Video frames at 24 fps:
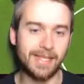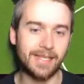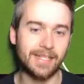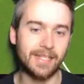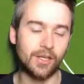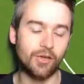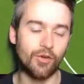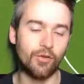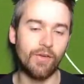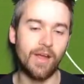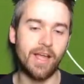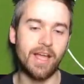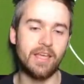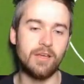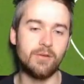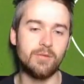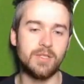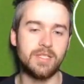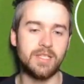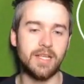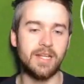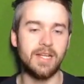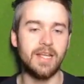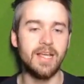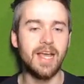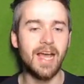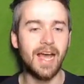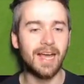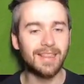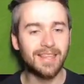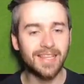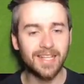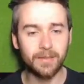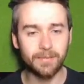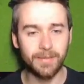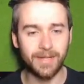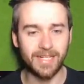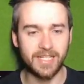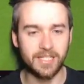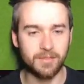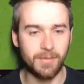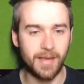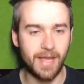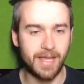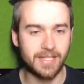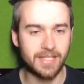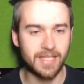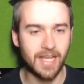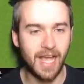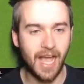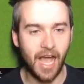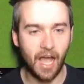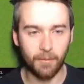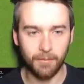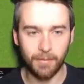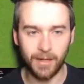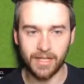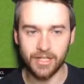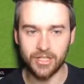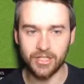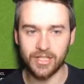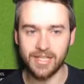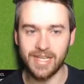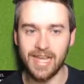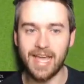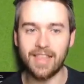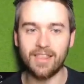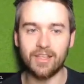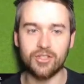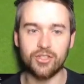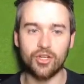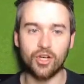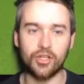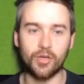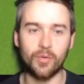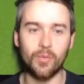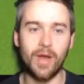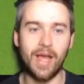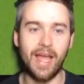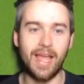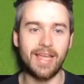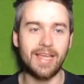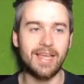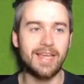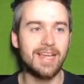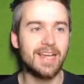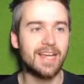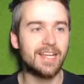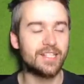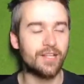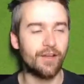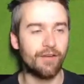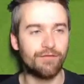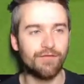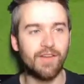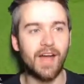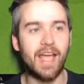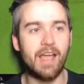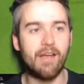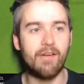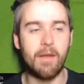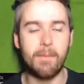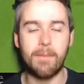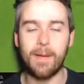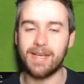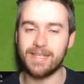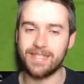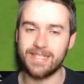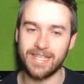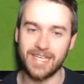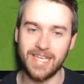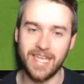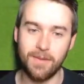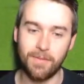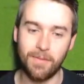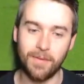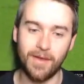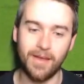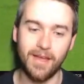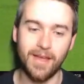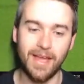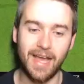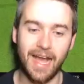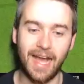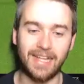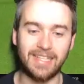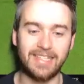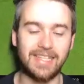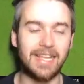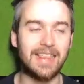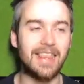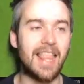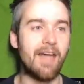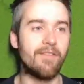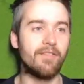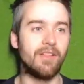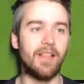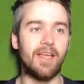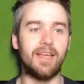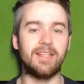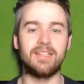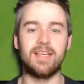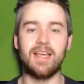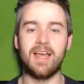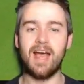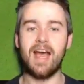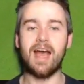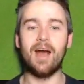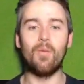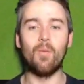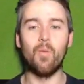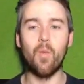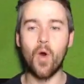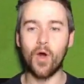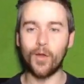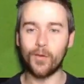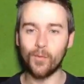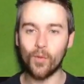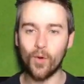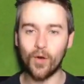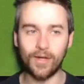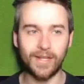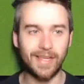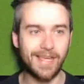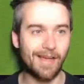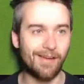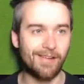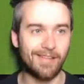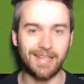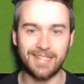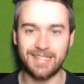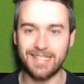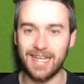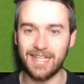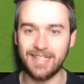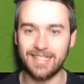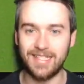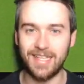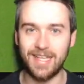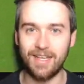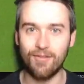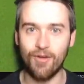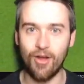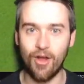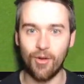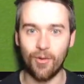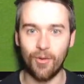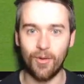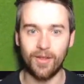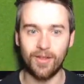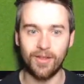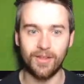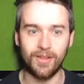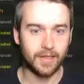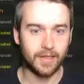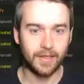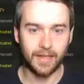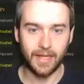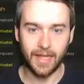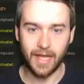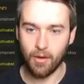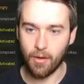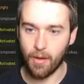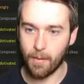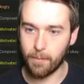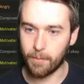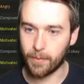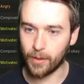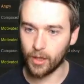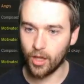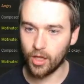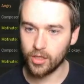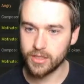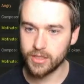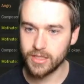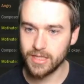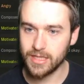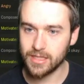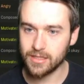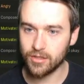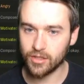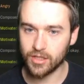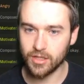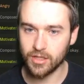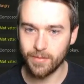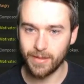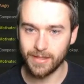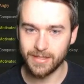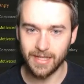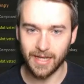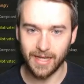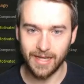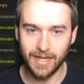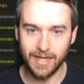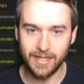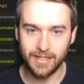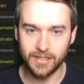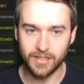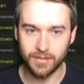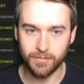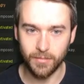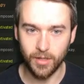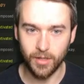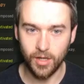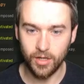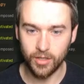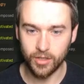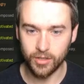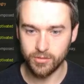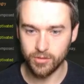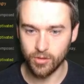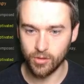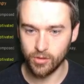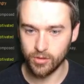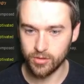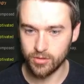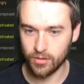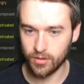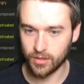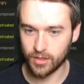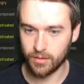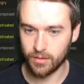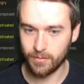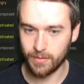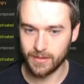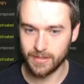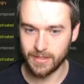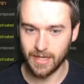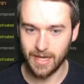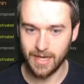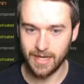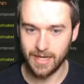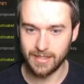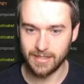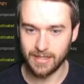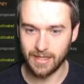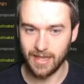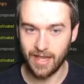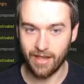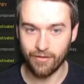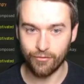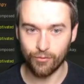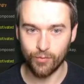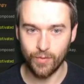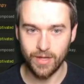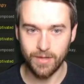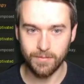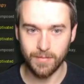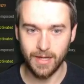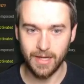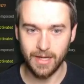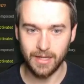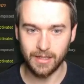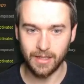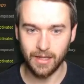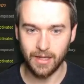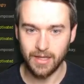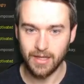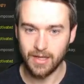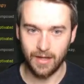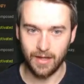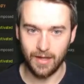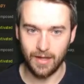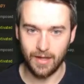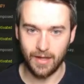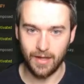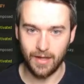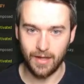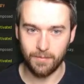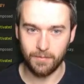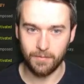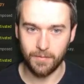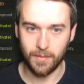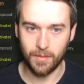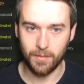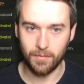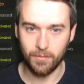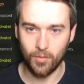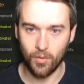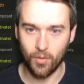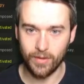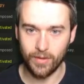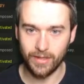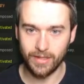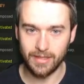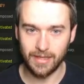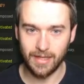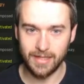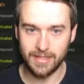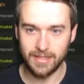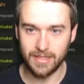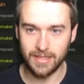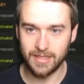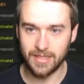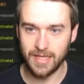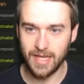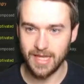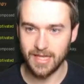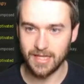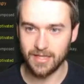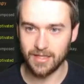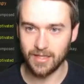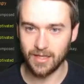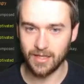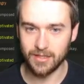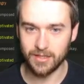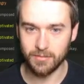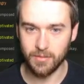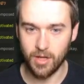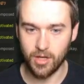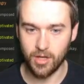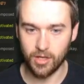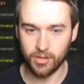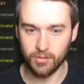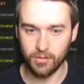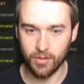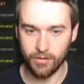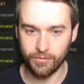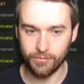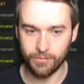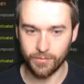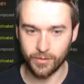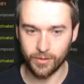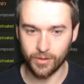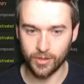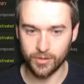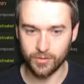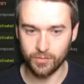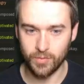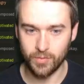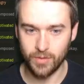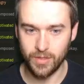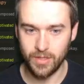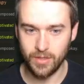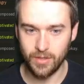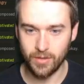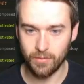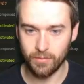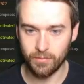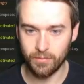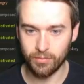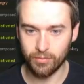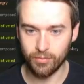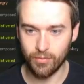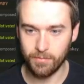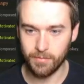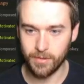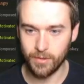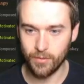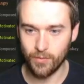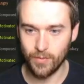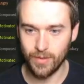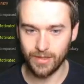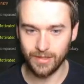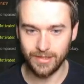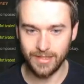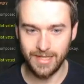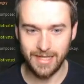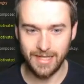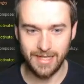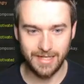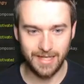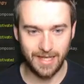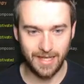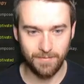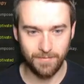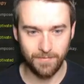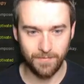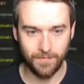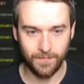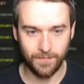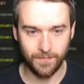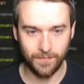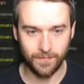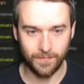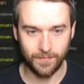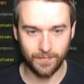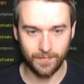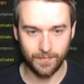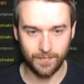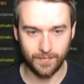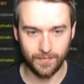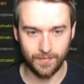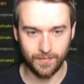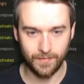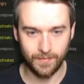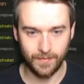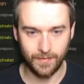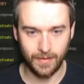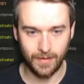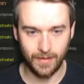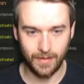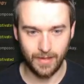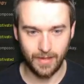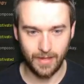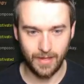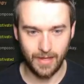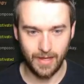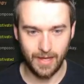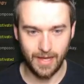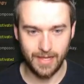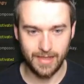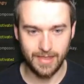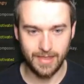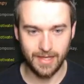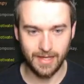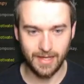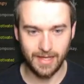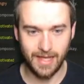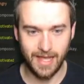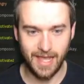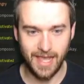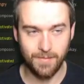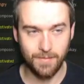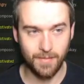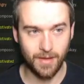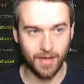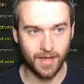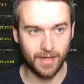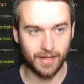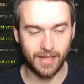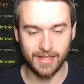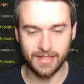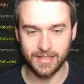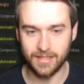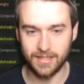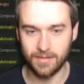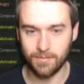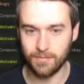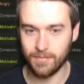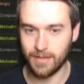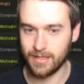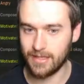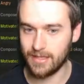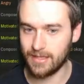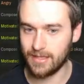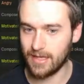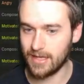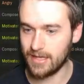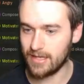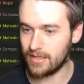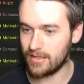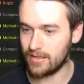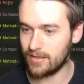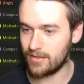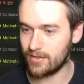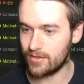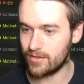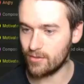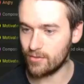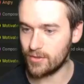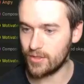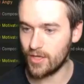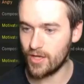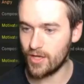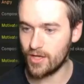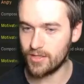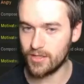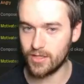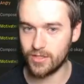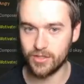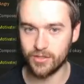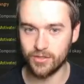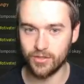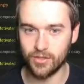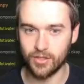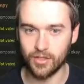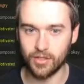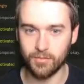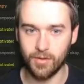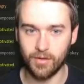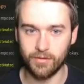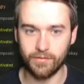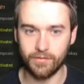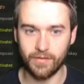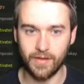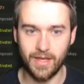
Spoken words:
into Correa, who was in a little bit of space and managed to get the shot away, to fire it past the keeper and to level it at 1-1 here at the San Siro. Now, Belotti is looking a bit tired. DeMarco's also looking a bit tired at left wing back. I'm more inclined to take DeMarco off because we probably will need him in the game against Man United. So Terzic is going to come on for